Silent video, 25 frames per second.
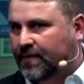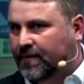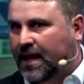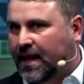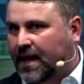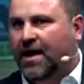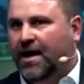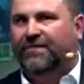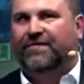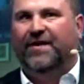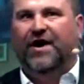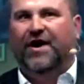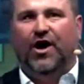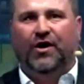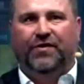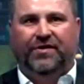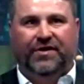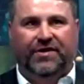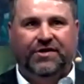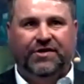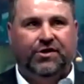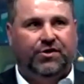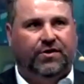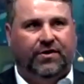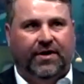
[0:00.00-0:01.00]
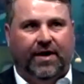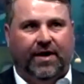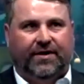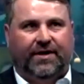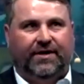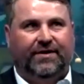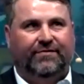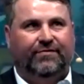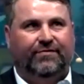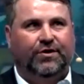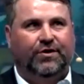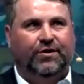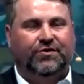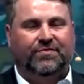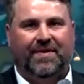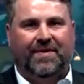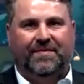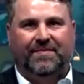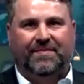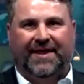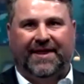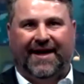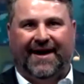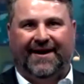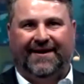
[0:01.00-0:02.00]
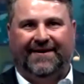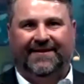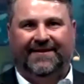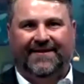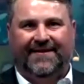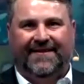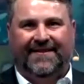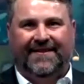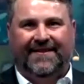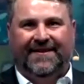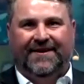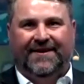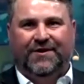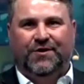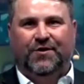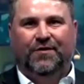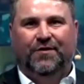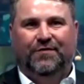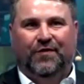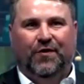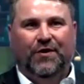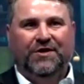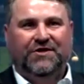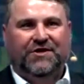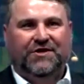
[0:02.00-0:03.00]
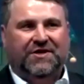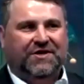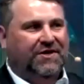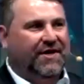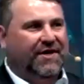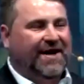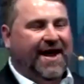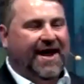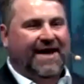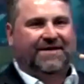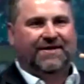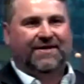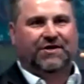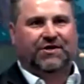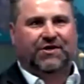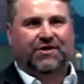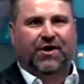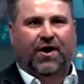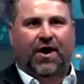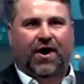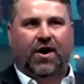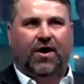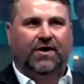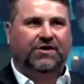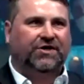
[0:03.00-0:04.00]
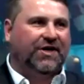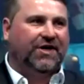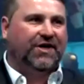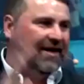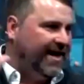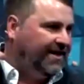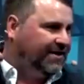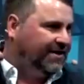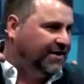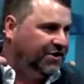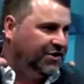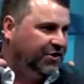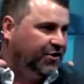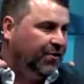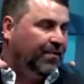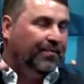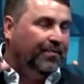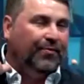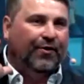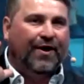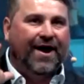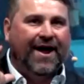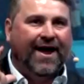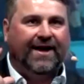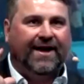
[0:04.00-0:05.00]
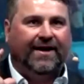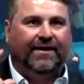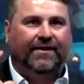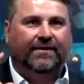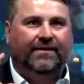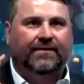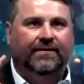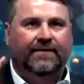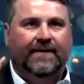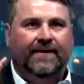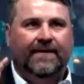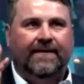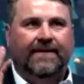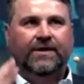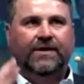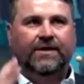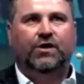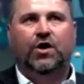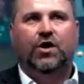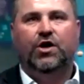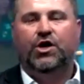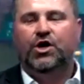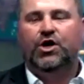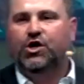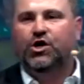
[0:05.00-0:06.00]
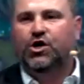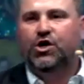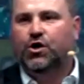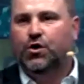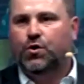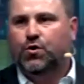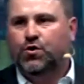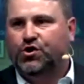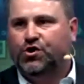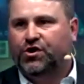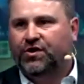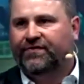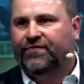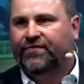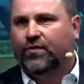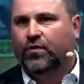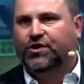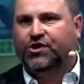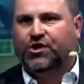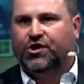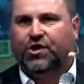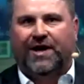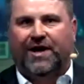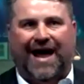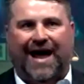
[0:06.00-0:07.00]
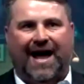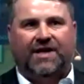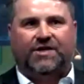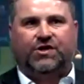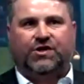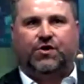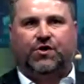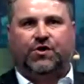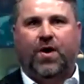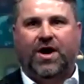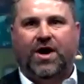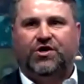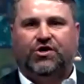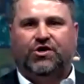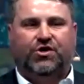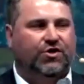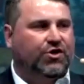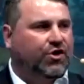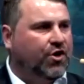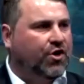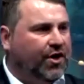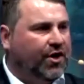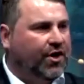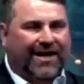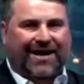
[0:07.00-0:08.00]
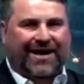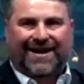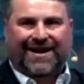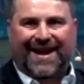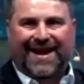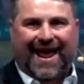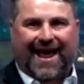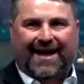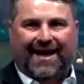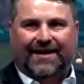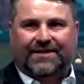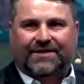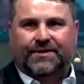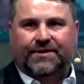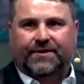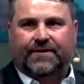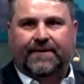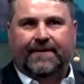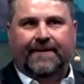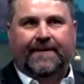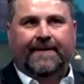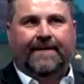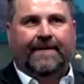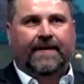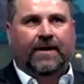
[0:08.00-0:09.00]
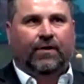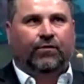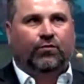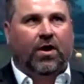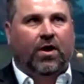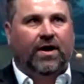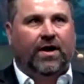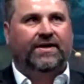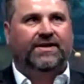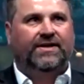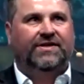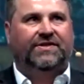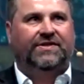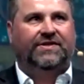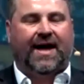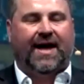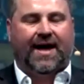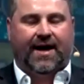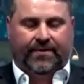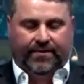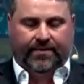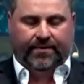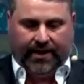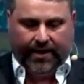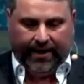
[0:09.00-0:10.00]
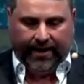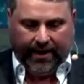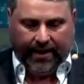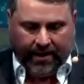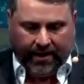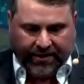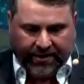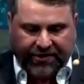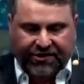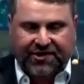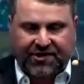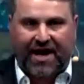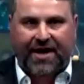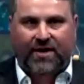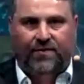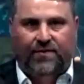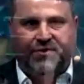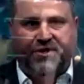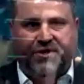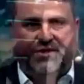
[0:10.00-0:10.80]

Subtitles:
For others, you don't need a voice, remember that. Your voice is connected to your heart. It's connected to your brain. You've got to use your voice. You've got to ask questions. You've got to connect. Write this down. Sales is